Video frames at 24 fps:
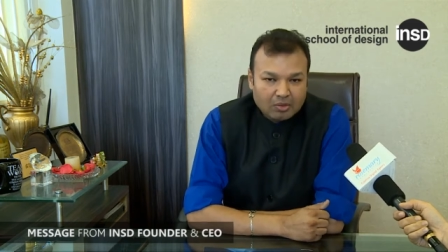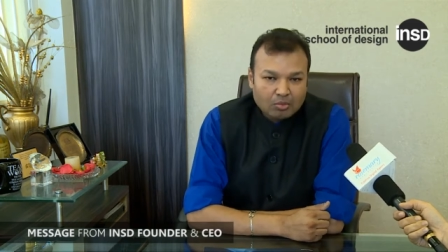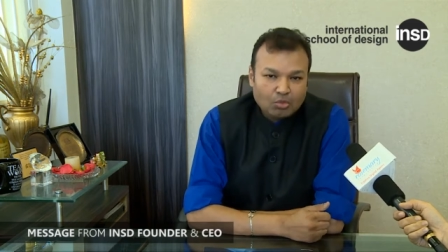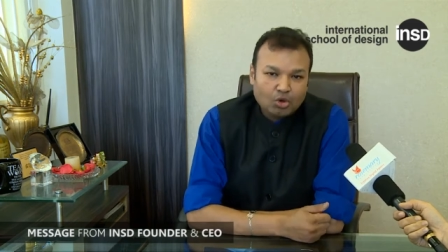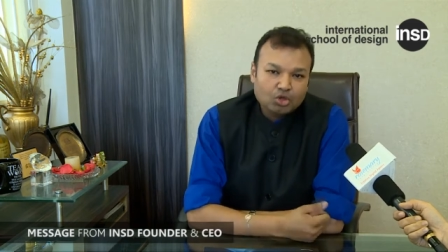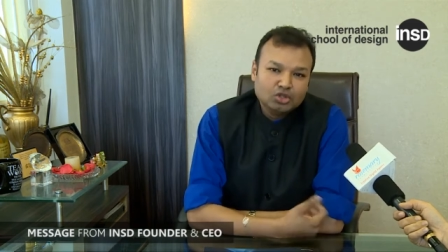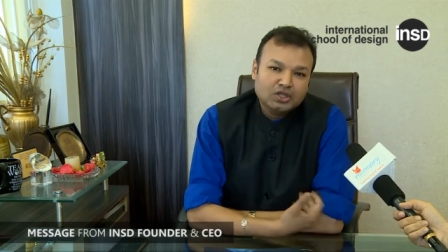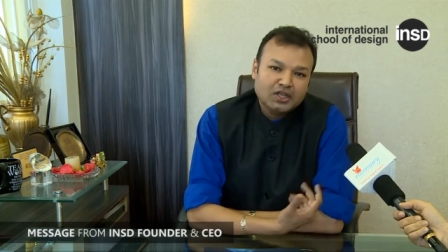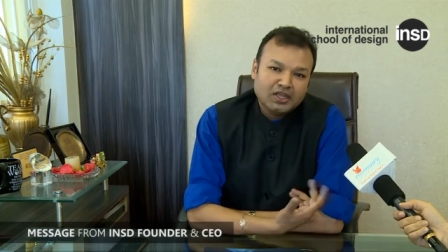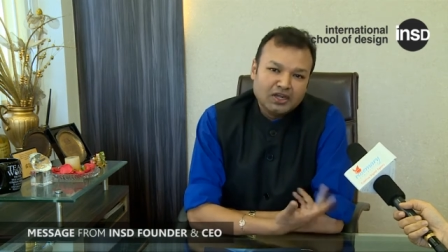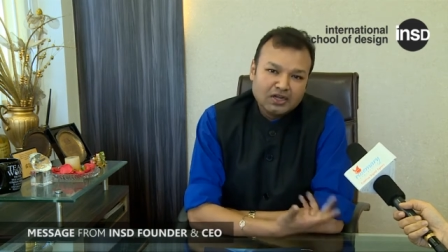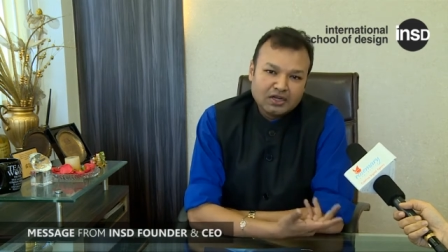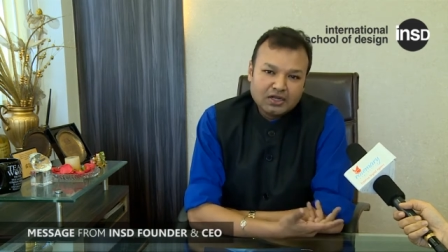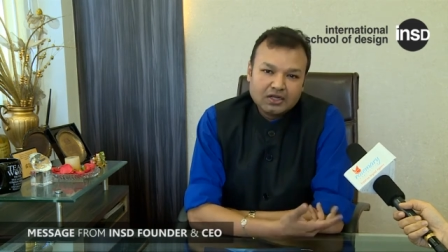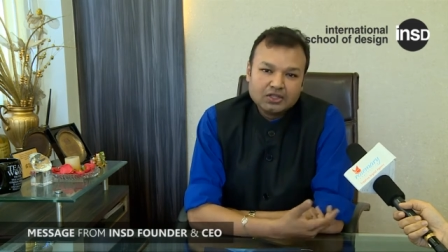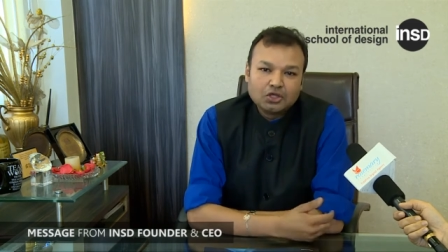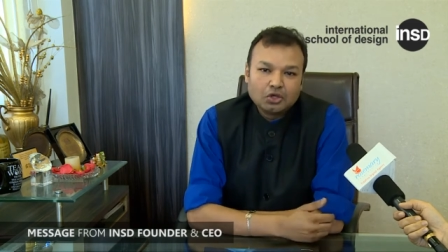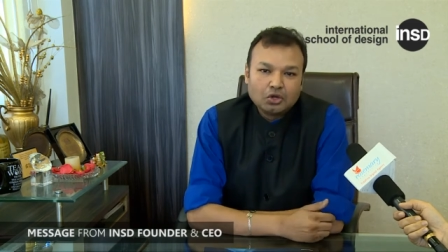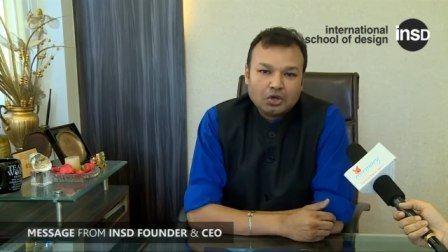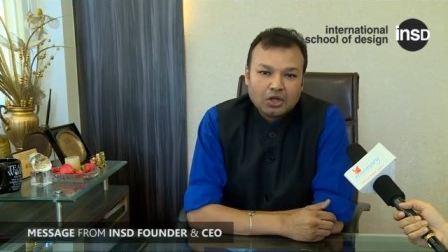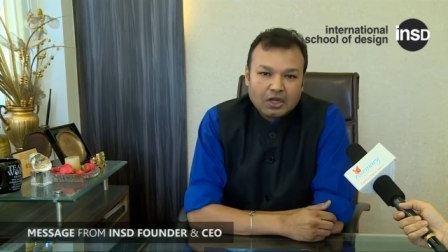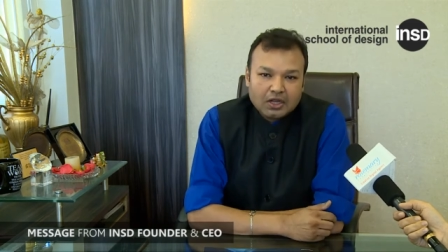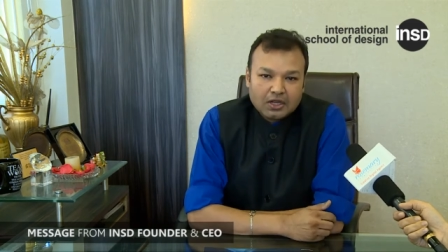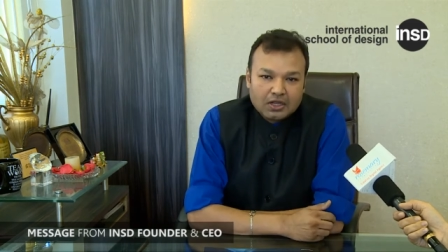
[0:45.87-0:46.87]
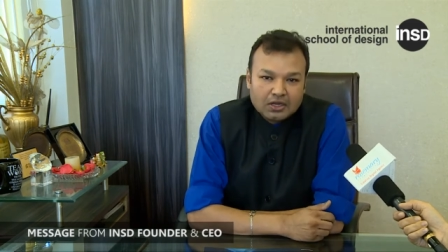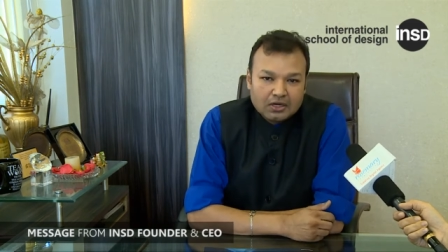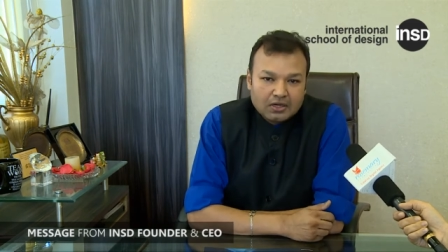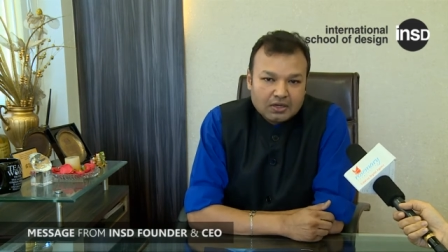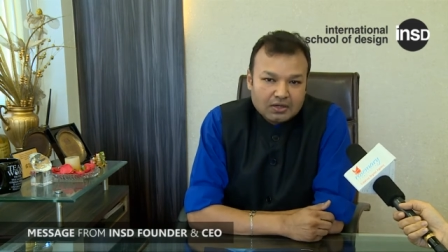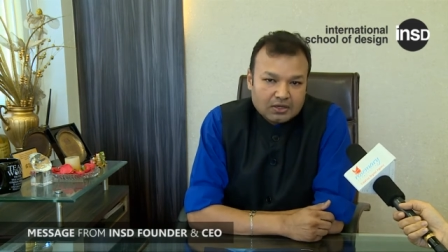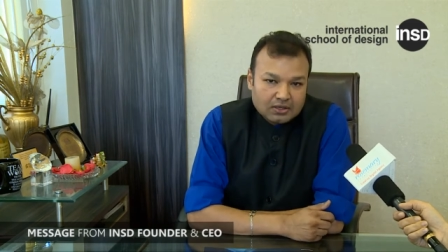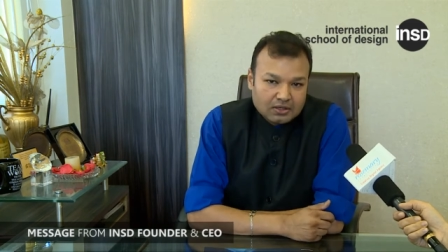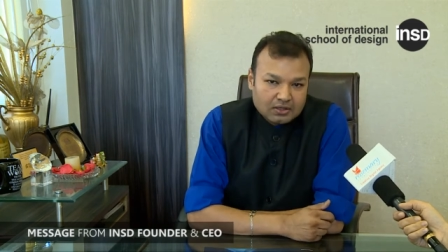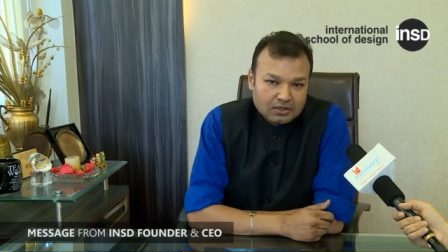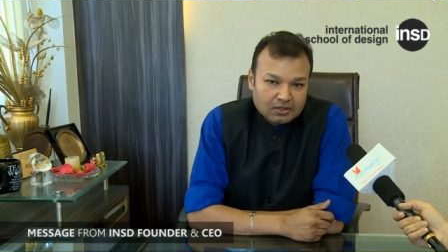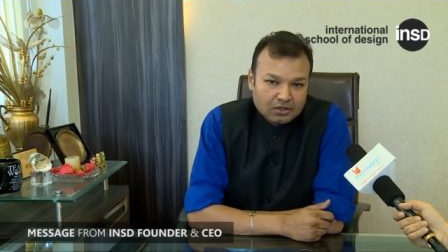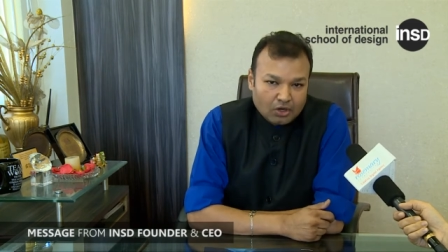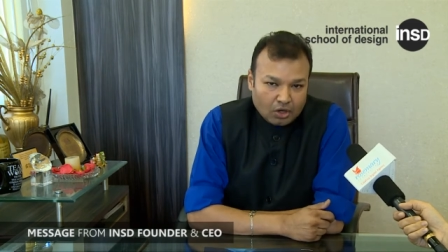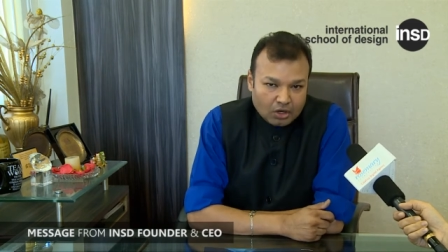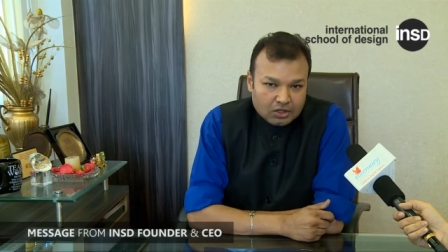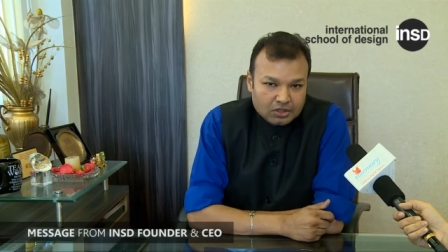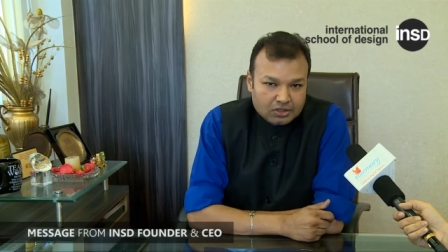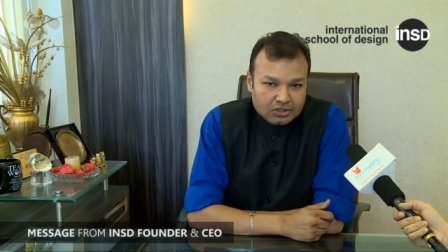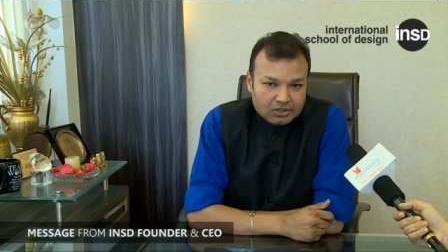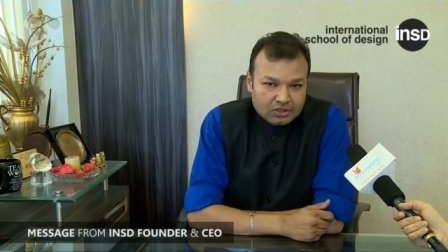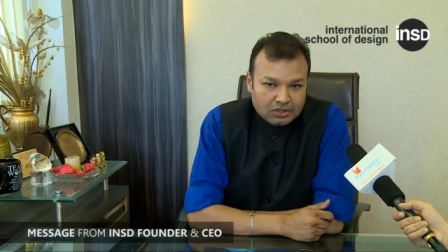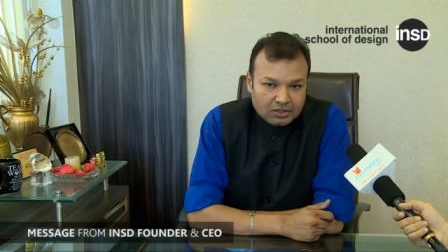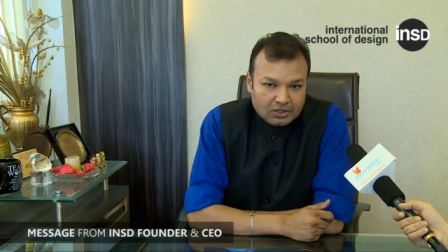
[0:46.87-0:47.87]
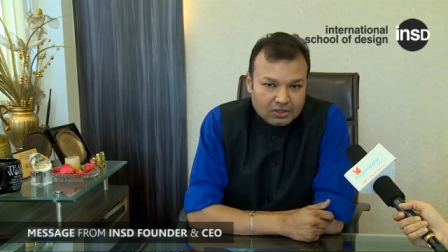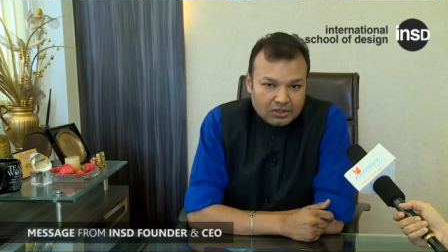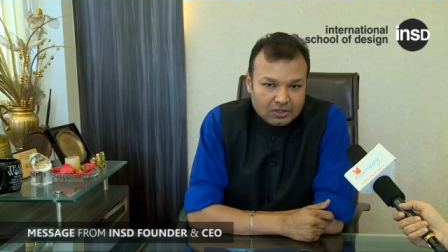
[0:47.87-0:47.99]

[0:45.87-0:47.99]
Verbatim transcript: more than a theoretical knowledge.